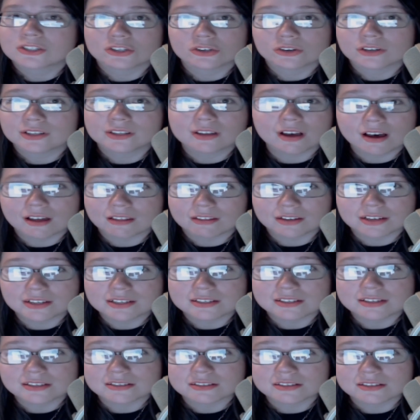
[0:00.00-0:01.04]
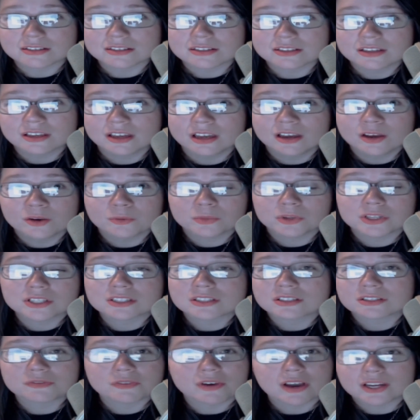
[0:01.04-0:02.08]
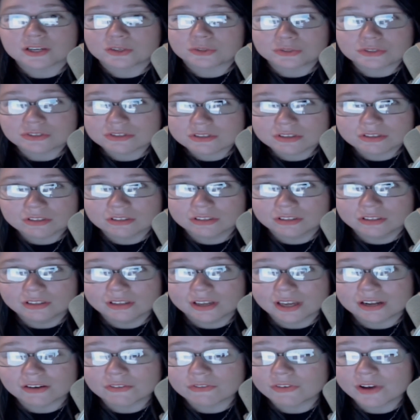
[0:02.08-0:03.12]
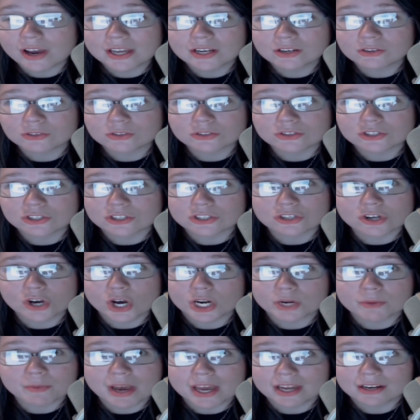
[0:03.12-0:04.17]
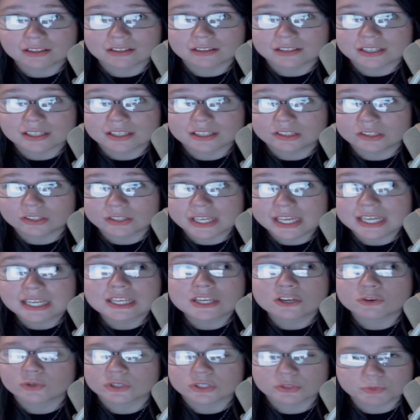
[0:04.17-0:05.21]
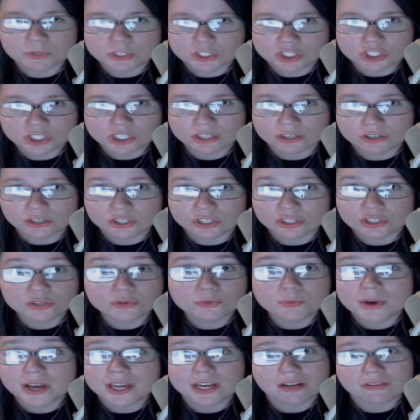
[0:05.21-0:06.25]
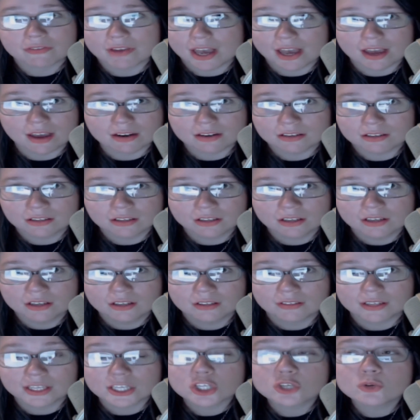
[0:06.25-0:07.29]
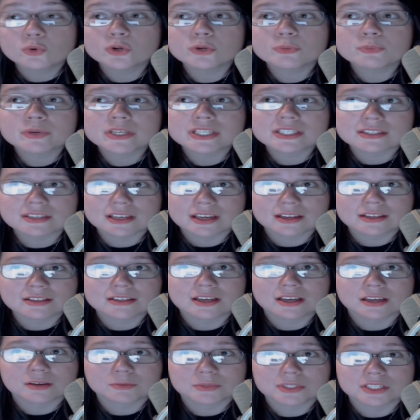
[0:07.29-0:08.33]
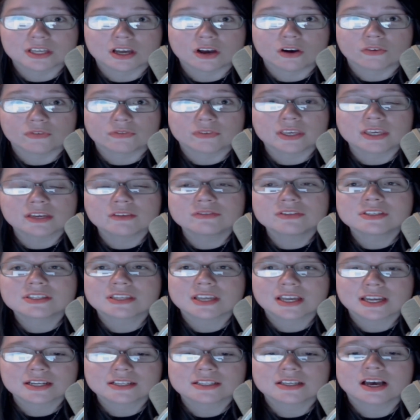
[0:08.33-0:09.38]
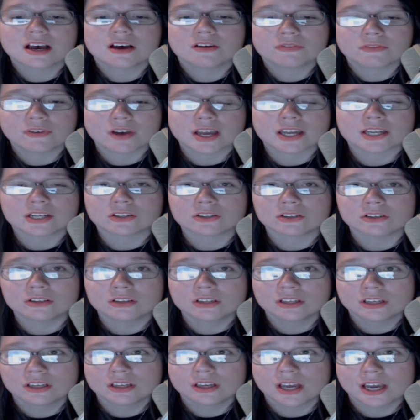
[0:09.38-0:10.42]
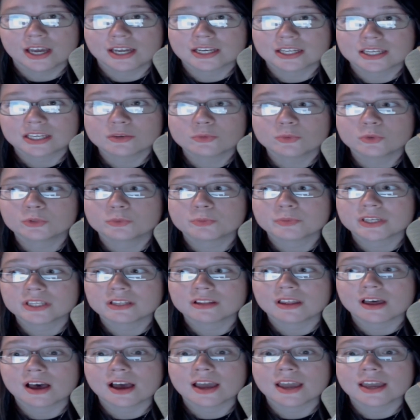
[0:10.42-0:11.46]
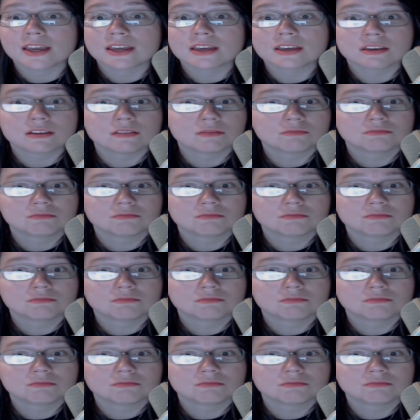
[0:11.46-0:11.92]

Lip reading: during the holiday seasons. Plus it's finals, and finals just automatically kill any Christmas cheer you might have had. Like, you could be Santa himself. Give Santa a final, and he would be like,